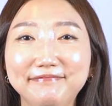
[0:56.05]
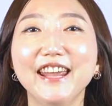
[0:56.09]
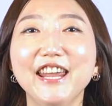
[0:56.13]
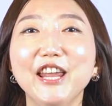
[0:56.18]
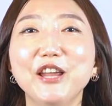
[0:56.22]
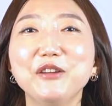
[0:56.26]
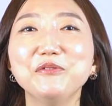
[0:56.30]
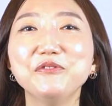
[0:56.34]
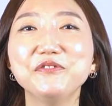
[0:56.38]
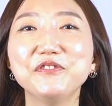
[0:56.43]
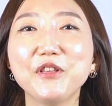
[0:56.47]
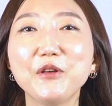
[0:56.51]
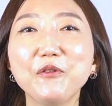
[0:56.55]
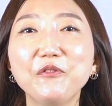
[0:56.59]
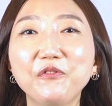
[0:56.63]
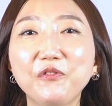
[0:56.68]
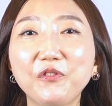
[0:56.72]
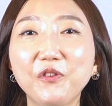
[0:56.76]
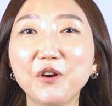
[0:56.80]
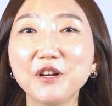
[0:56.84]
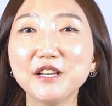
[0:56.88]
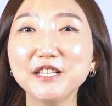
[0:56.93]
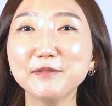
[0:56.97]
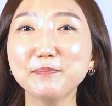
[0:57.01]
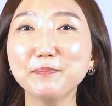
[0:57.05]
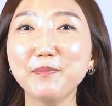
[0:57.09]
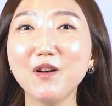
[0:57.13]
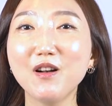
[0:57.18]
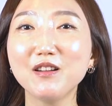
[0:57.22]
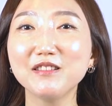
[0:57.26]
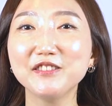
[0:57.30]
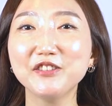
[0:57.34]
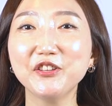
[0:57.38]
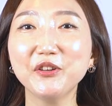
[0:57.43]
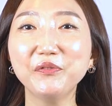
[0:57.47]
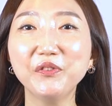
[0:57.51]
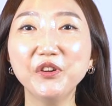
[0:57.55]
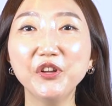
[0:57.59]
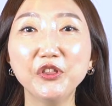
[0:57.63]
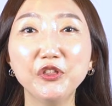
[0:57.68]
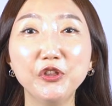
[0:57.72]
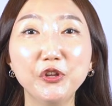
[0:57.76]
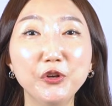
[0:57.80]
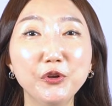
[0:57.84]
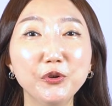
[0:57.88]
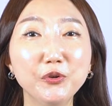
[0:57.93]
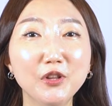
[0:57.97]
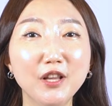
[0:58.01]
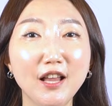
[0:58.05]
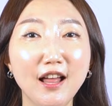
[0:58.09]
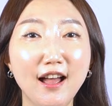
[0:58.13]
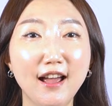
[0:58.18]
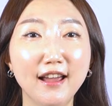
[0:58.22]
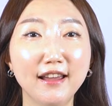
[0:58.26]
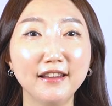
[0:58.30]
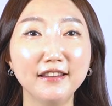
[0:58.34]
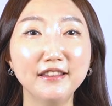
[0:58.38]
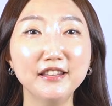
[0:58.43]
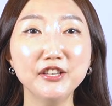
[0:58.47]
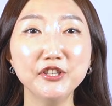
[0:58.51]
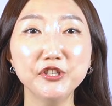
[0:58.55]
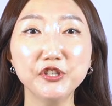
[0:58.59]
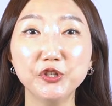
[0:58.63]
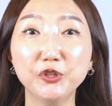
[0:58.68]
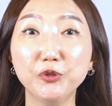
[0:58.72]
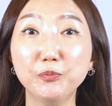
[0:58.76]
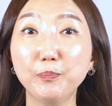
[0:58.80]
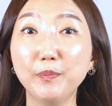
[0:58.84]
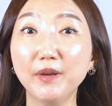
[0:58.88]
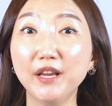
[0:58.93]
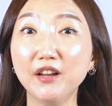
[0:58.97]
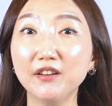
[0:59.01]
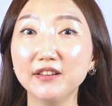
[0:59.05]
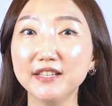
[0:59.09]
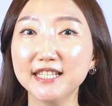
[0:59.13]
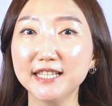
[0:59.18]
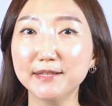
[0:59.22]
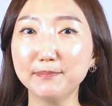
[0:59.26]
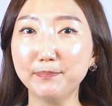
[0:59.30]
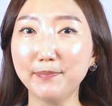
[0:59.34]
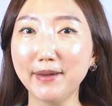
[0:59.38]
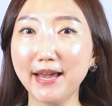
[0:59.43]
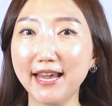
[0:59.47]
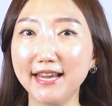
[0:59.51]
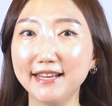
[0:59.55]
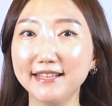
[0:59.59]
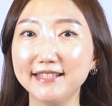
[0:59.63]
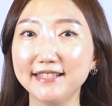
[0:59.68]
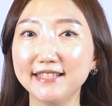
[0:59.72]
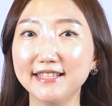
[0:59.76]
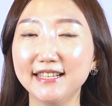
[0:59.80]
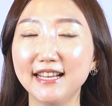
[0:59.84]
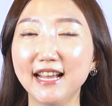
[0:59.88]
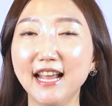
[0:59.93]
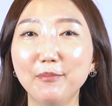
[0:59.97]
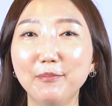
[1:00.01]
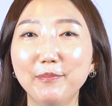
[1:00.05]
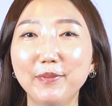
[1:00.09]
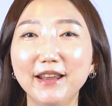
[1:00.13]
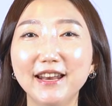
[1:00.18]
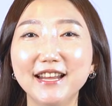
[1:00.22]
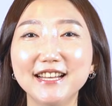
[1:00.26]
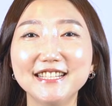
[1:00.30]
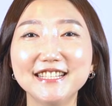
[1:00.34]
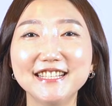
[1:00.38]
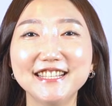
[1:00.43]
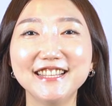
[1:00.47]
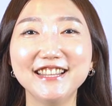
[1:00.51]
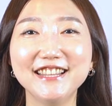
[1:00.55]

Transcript: If the first box of a new line should be a space, but it's